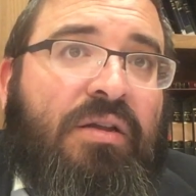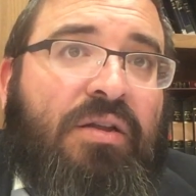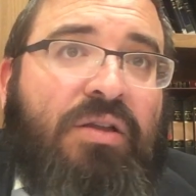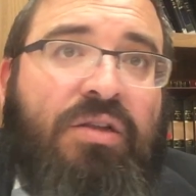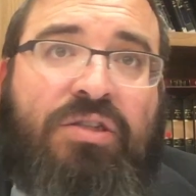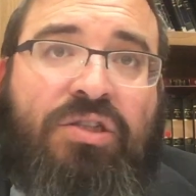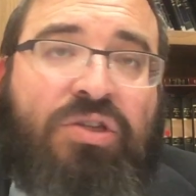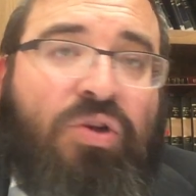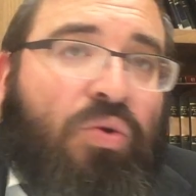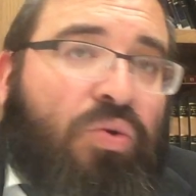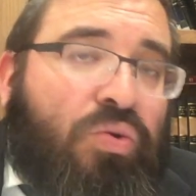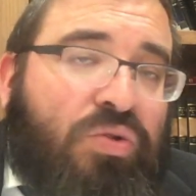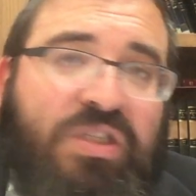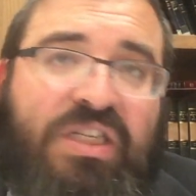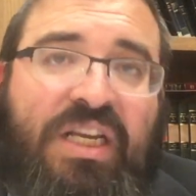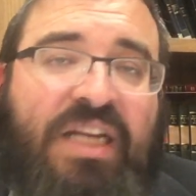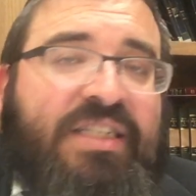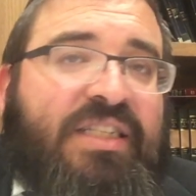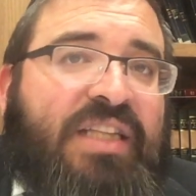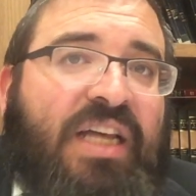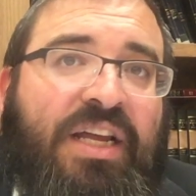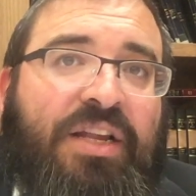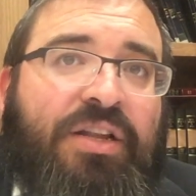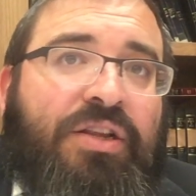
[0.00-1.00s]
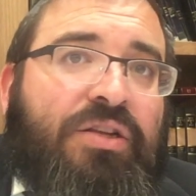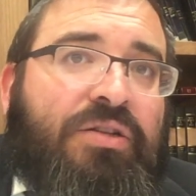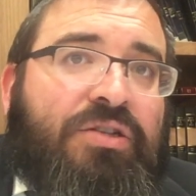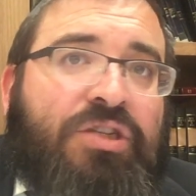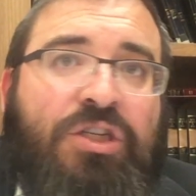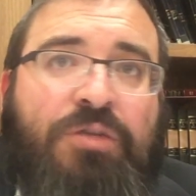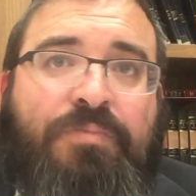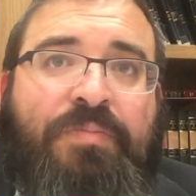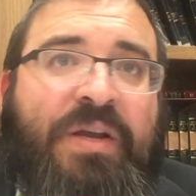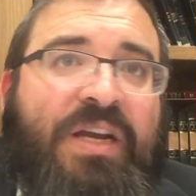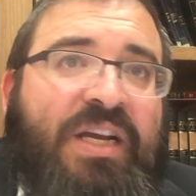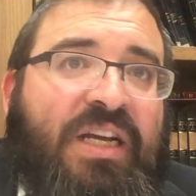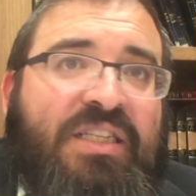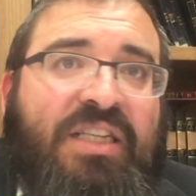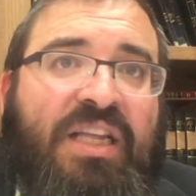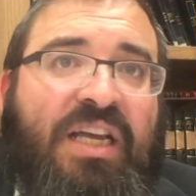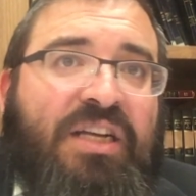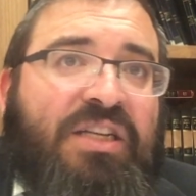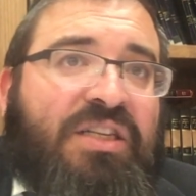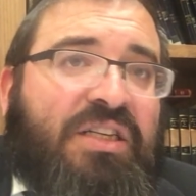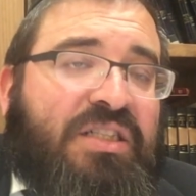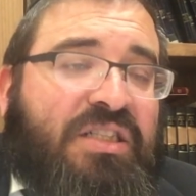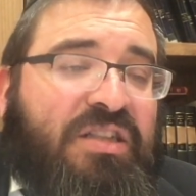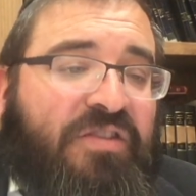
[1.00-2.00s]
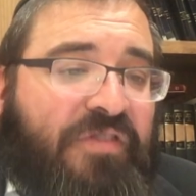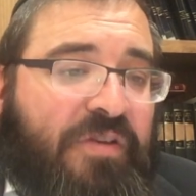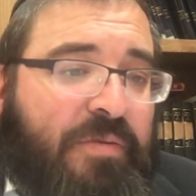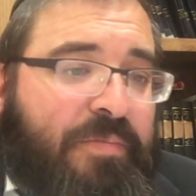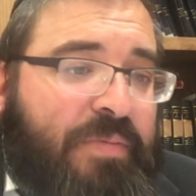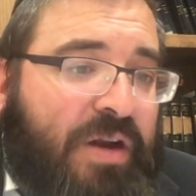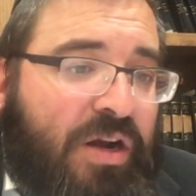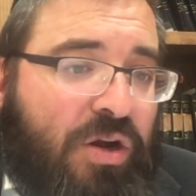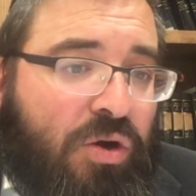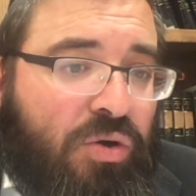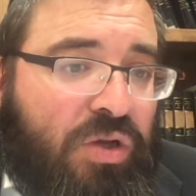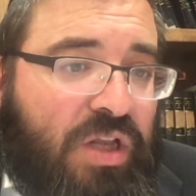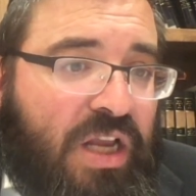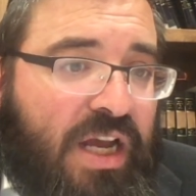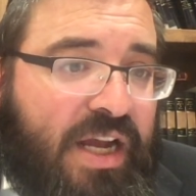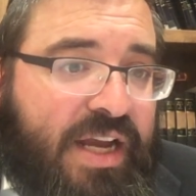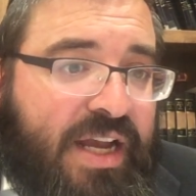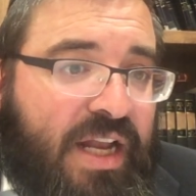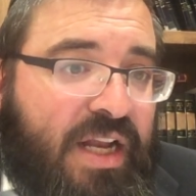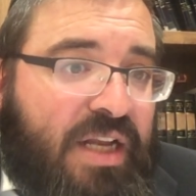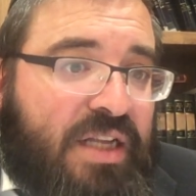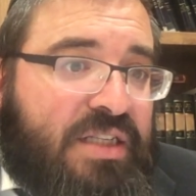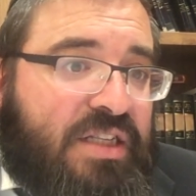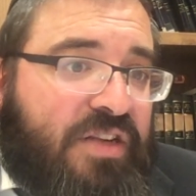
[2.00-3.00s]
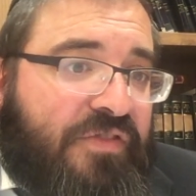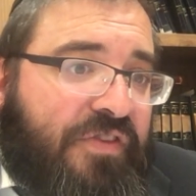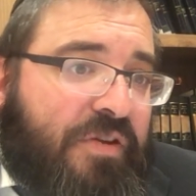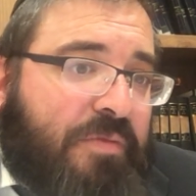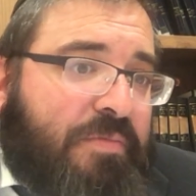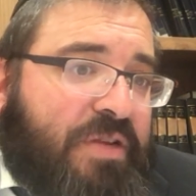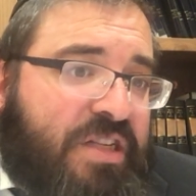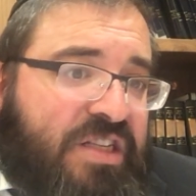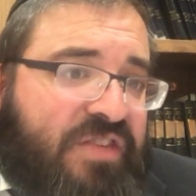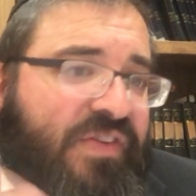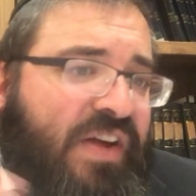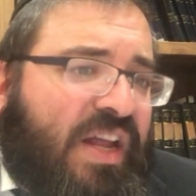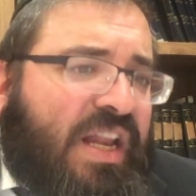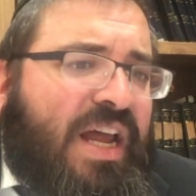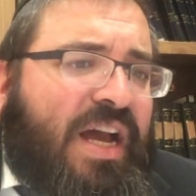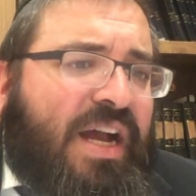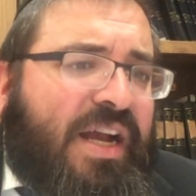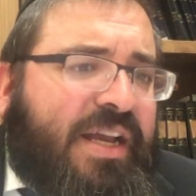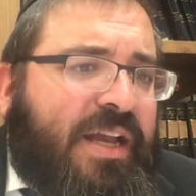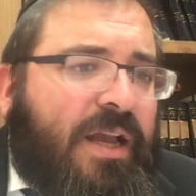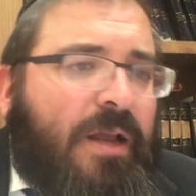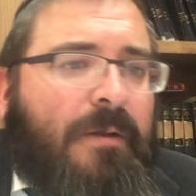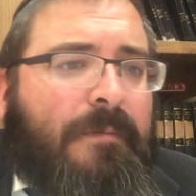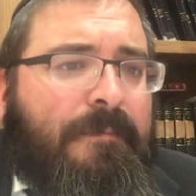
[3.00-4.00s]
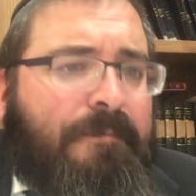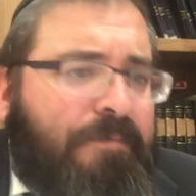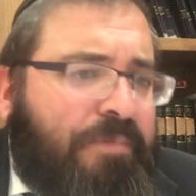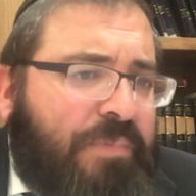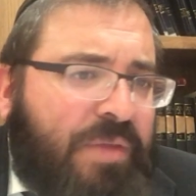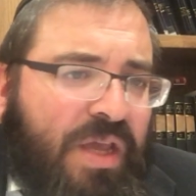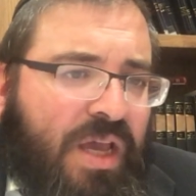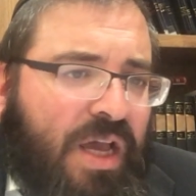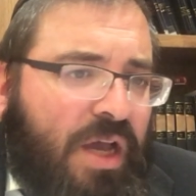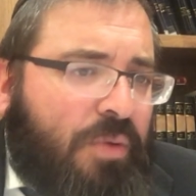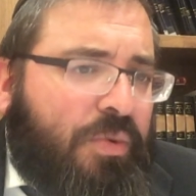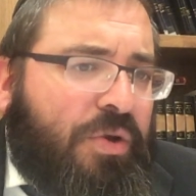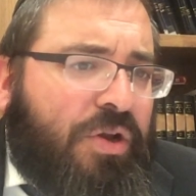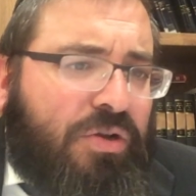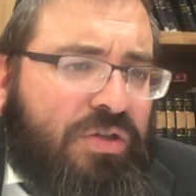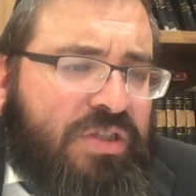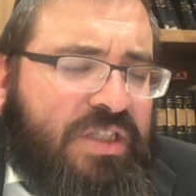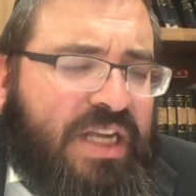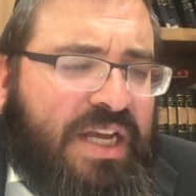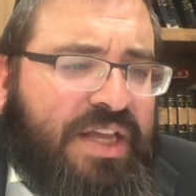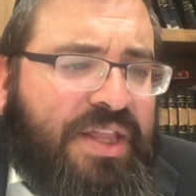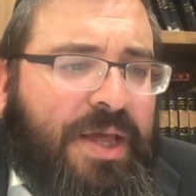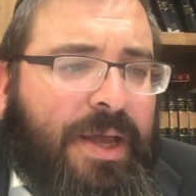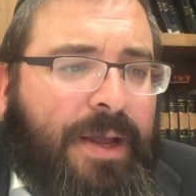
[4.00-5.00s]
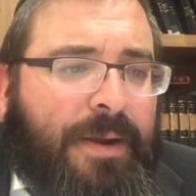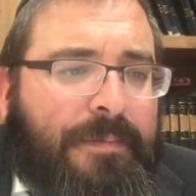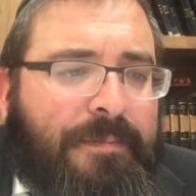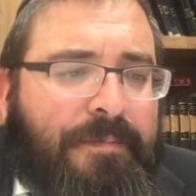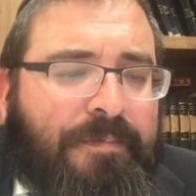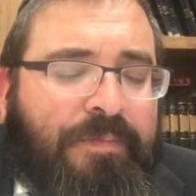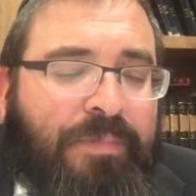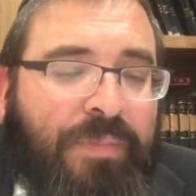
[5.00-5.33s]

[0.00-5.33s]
So who says that just because that is safek brachot leakel, safek mitzvah leakel? We don't say that.